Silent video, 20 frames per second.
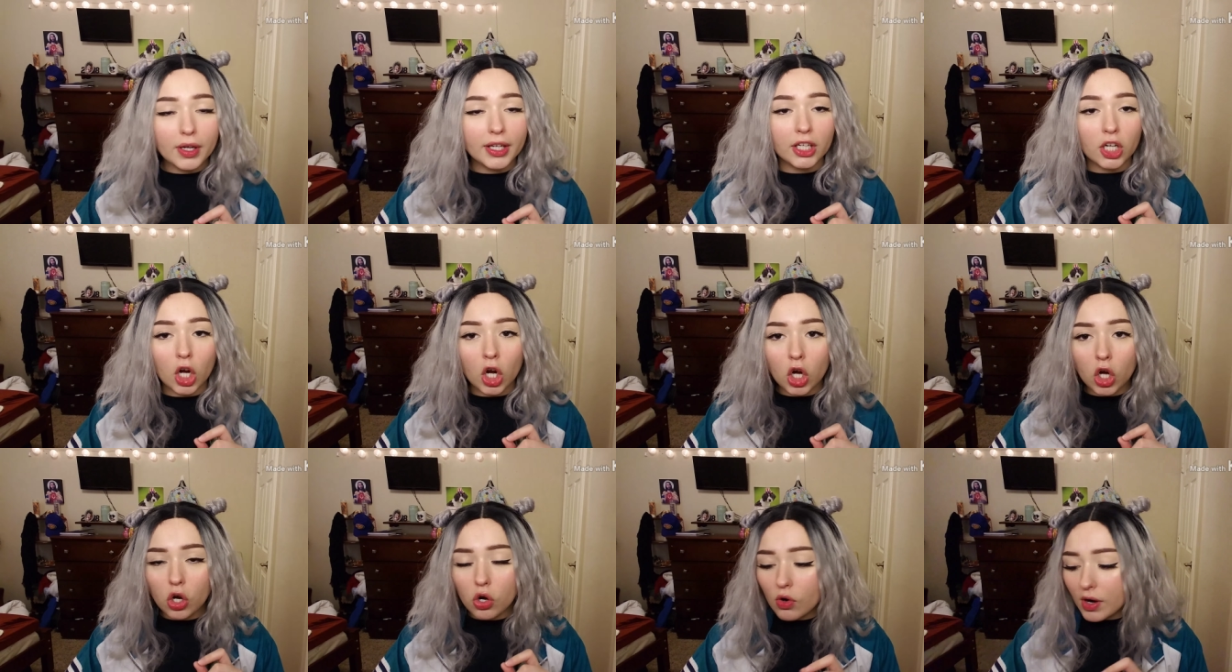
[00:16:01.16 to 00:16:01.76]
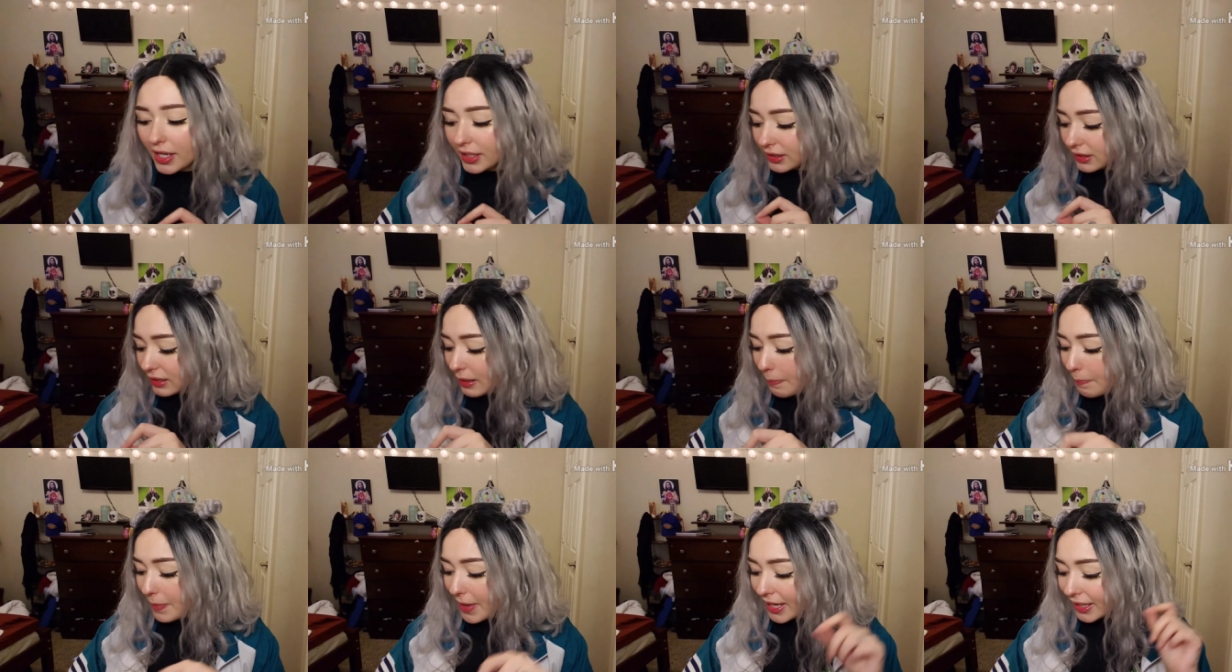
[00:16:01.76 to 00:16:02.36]
an O and
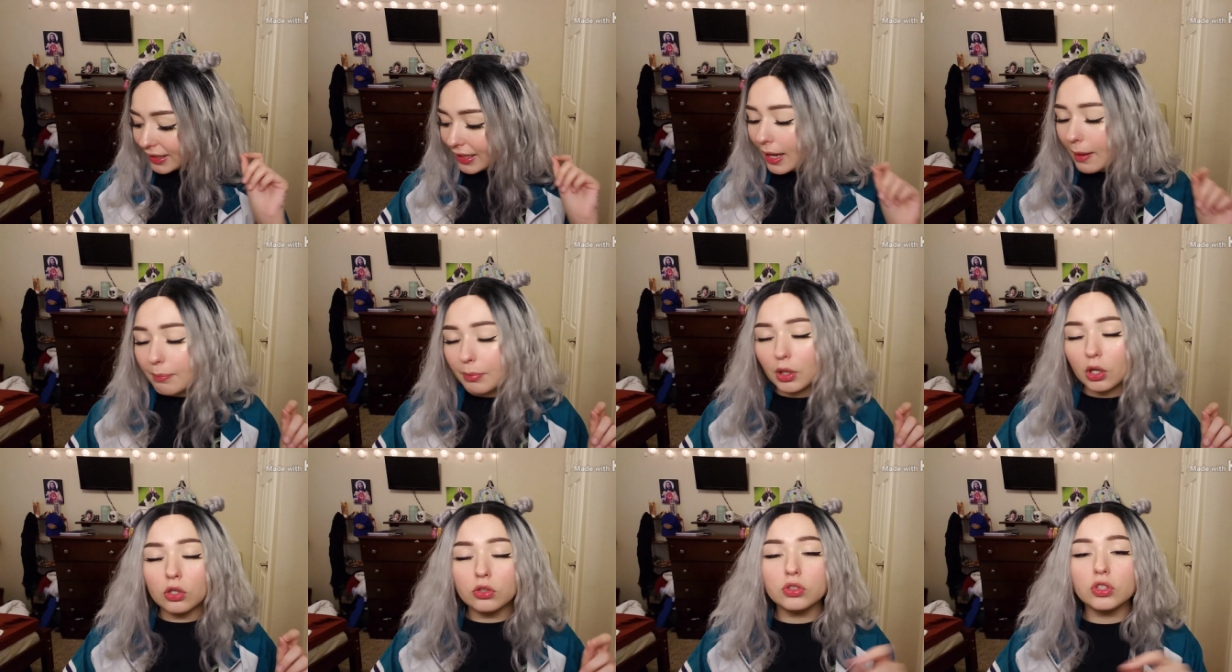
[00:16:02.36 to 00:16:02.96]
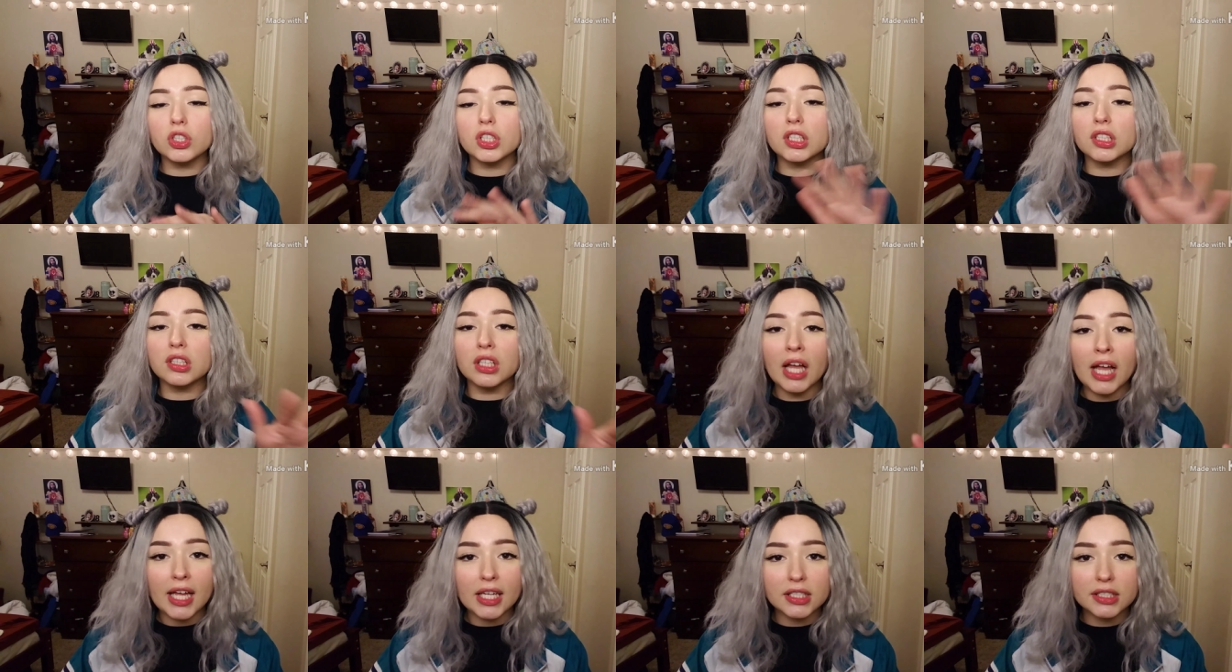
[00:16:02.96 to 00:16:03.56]
to make that bone look
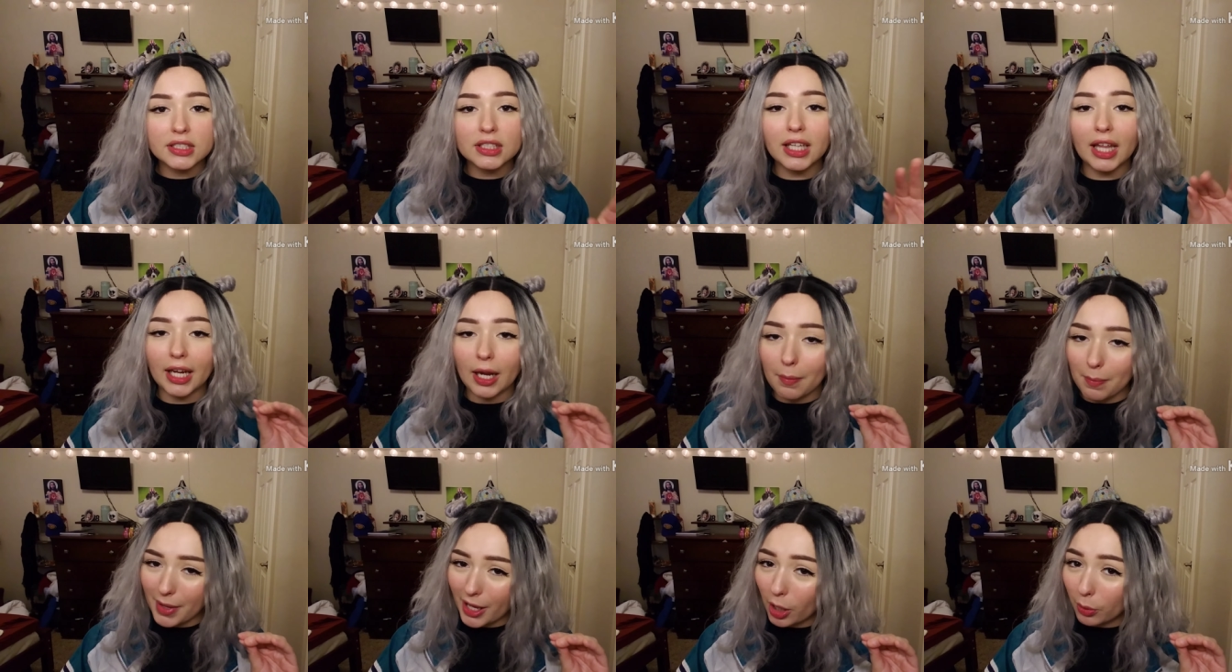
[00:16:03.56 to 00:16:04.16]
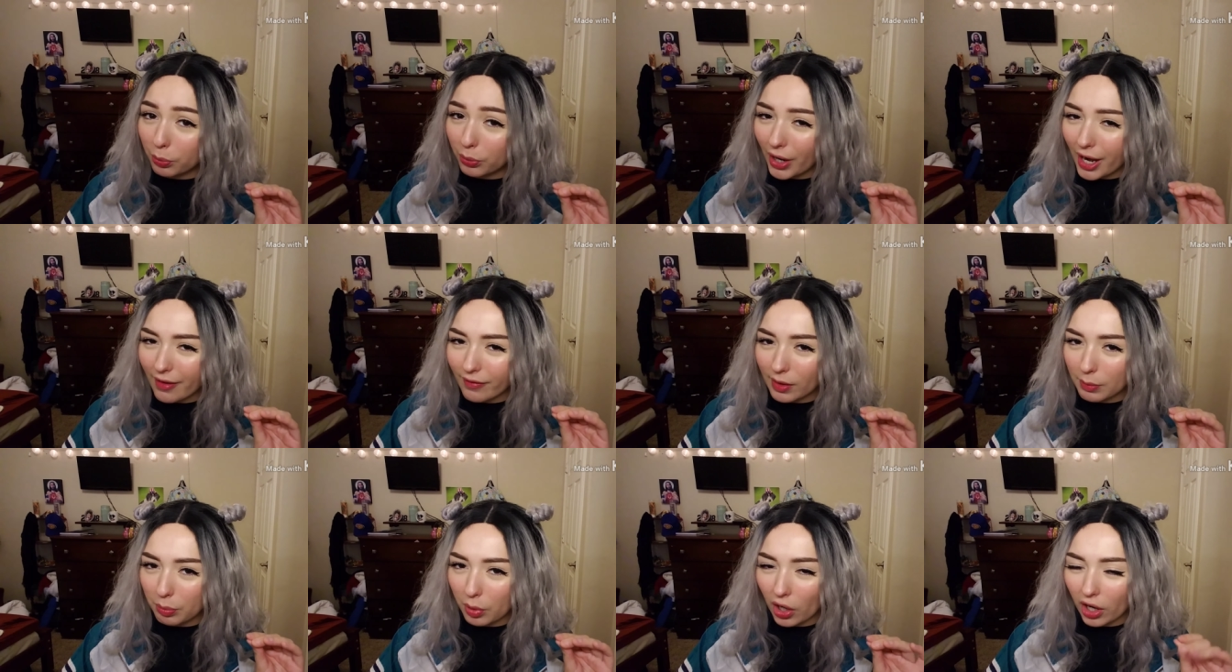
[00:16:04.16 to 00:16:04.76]
less like a male
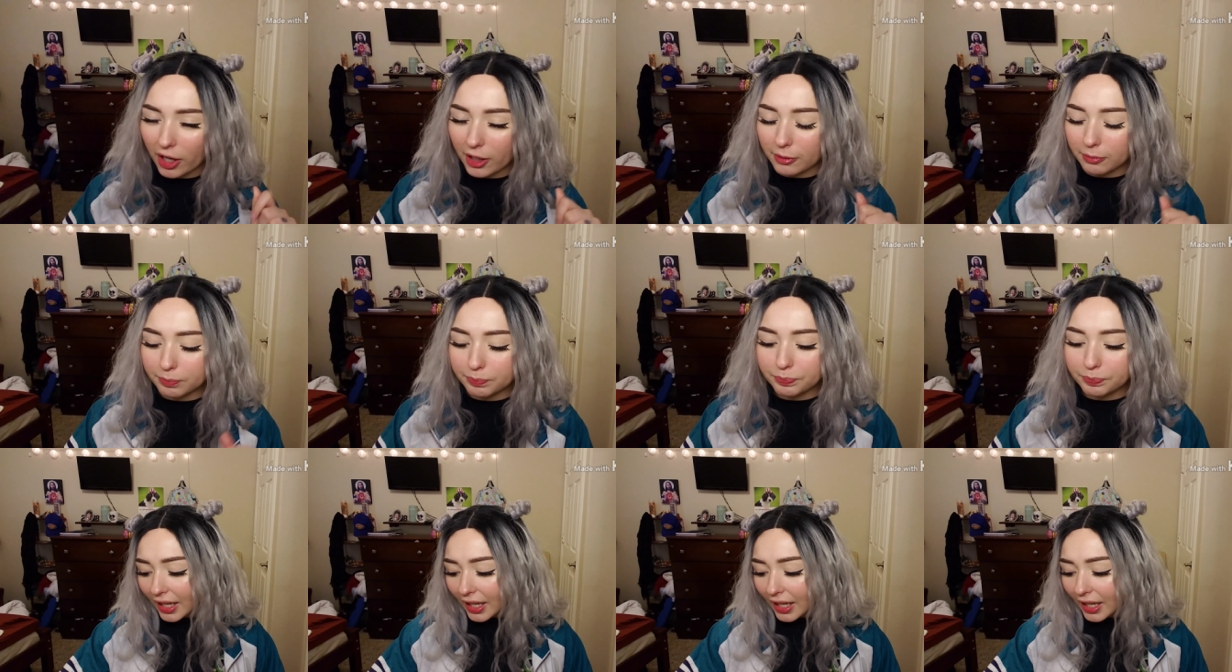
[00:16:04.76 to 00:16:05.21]
private part.